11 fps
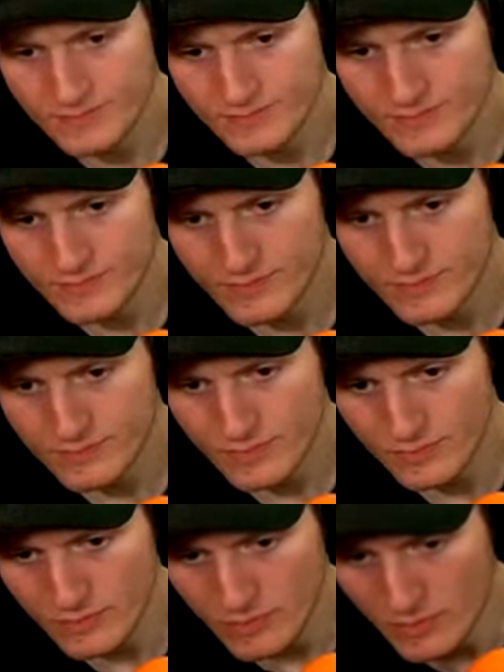
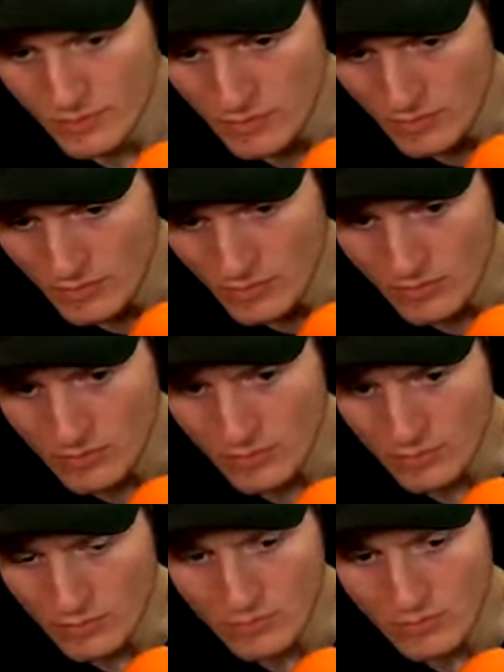
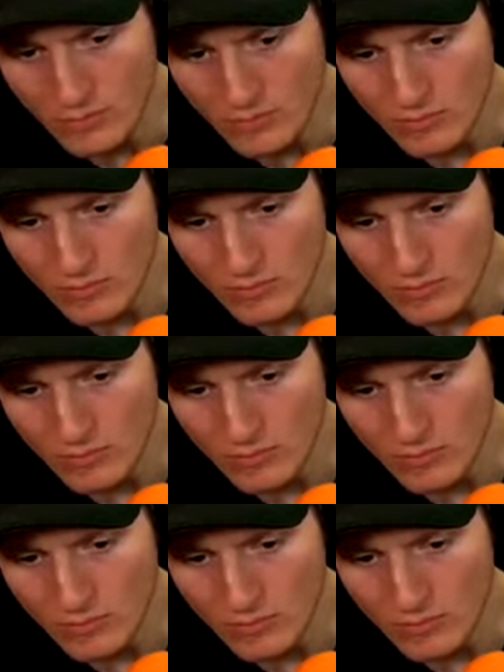Nothing is said.